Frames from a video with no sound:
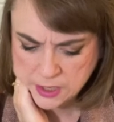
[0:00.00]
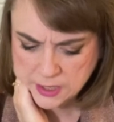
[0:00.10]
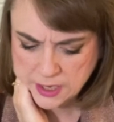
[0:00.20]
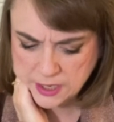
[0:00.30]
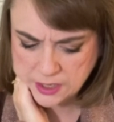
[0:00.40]

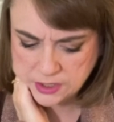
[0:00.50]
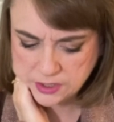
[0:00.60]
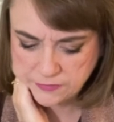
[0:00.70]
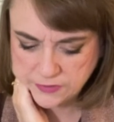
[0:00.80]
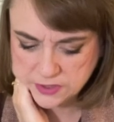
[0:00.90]
And it,
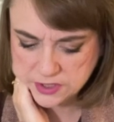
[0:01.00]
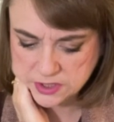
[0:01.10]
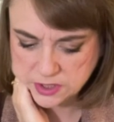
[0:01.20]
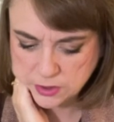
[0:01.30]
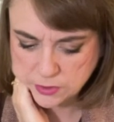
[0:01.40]
it feels
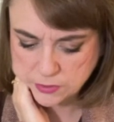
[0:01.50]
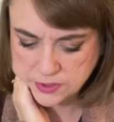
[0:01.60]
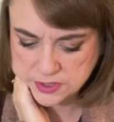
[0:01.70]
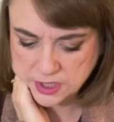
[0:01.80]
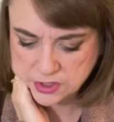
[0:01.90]
as though
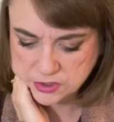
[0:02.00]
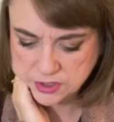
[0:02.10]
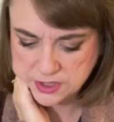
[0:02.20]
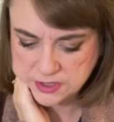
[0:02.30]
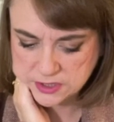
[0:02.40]
this
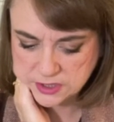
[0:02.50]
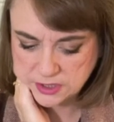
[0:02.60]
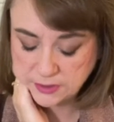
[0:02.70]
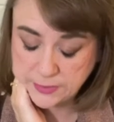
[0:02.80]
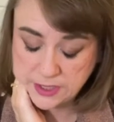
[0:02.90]
country is,
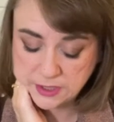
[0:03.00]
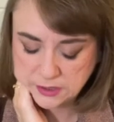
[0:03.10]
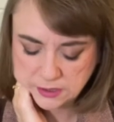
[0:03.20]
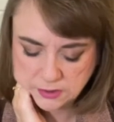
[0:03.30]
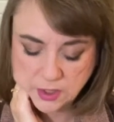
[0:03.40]
I mean,
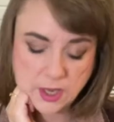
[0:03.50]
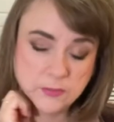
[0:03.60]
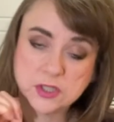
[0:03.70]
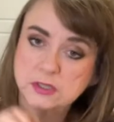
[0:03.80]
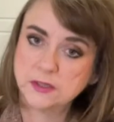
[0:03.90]
okay, I'm
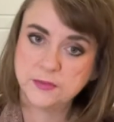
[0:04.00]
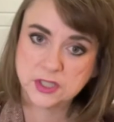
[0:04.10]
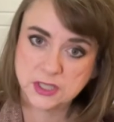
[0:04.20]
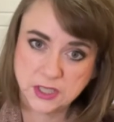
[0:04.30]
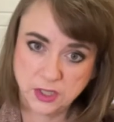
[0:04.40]
just, I'm just
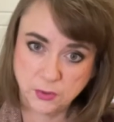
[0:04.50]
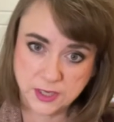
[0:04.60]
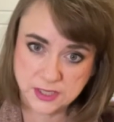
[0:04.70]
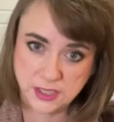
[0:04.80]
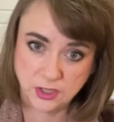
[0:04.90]
going to tell you what I
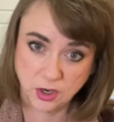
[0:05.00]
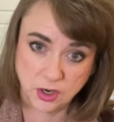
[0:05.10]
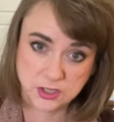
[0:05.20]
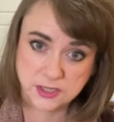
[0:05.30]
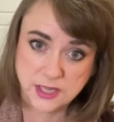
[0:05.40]
see in the
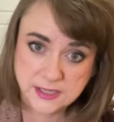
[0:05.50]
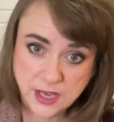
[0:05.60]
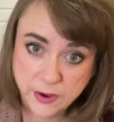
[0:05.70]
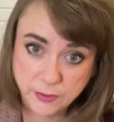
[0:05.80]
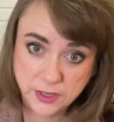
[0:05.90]
cards. That's
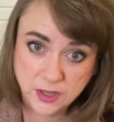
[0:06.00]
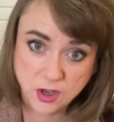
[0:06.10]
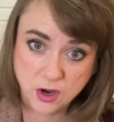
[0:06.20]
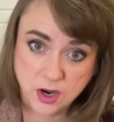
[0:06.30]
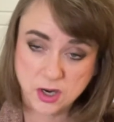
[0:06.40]
how I read the
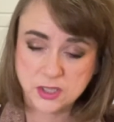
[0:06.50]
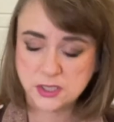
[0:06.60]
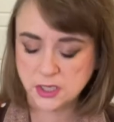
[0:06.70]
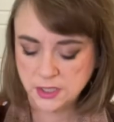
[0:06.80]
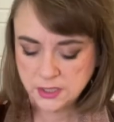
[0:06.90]

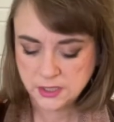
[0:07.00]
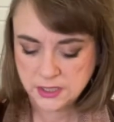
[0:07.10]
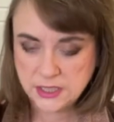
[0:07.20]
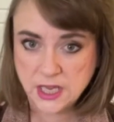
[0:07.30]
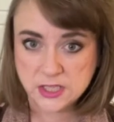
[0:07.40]
cards.
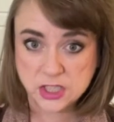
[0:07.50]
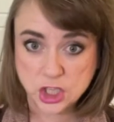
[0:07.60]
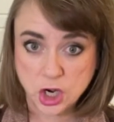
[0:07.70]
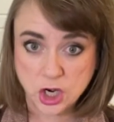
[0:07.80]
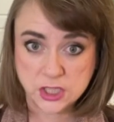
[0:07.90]
Yes, the
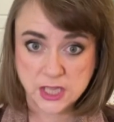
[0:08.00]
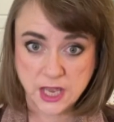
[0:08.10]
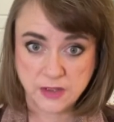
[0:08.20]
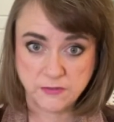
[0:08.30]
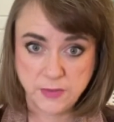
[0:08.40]
cards
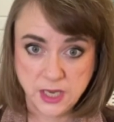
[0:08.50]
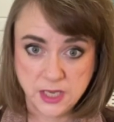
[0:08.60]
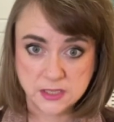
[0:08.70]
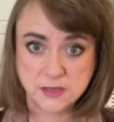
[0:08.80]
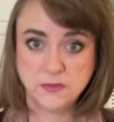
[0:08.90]
have
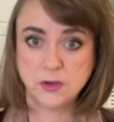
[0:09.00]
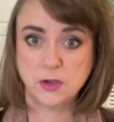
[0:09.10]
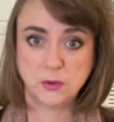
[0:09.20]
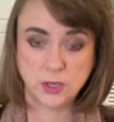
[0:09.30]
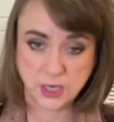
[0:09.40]
meanings of their
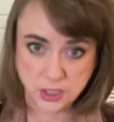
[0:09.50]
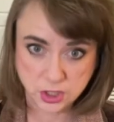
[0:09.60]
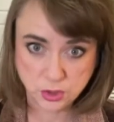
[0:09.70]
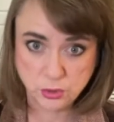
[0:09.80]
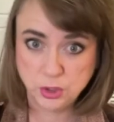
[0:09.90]
own, and I
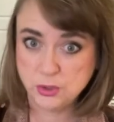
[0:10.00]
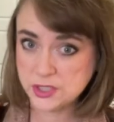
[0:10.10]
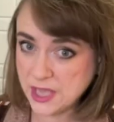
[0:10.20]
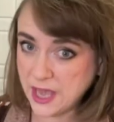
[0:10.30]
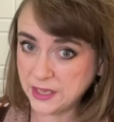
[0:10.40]
do use
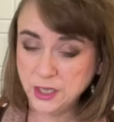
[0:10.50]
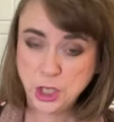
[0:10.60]
that